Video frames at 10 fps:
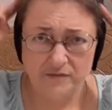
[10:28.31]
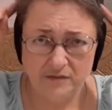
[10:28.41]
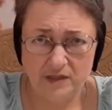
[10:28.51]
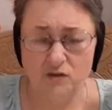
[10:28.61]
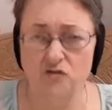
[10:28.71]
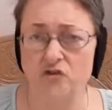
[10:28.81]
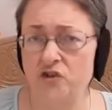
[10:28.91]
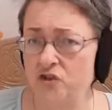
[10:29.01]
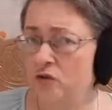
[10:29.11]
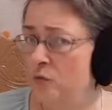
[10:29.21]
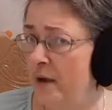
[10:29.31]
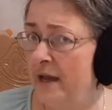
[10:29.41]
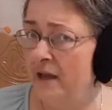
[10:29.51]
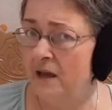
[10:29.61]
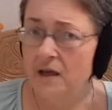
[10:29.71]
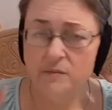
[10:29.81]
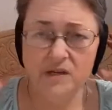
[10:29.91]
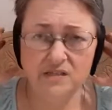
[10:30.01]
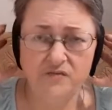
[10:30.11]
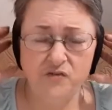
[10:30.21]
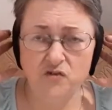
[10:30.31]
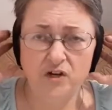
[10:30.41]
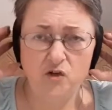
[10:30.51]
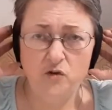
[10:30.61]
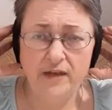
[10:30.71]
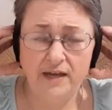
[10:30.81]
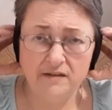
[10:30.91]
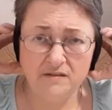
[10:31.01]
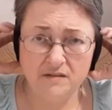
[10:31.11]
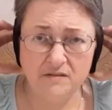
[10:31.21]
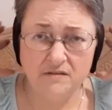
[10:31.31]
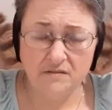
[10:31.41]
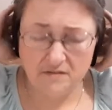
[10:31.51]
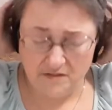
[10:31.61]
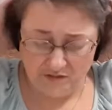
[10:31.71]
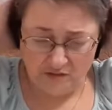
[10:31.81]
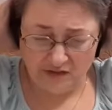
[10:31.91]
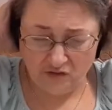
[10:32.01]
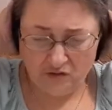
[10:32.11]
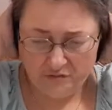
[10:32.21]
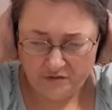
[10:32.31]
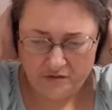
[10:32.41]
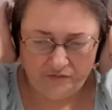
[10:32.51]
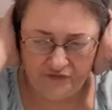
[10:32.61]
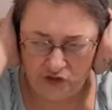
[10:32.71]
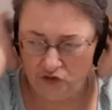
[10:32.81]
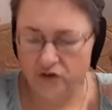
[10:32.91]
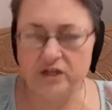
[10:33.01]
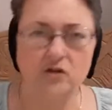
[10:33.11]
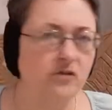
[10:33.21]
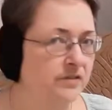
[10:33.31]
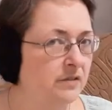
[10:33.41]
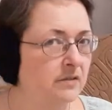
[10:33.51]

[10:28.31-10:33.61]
like the traditional way, because if you try to do that, then it doesn't fit your ears.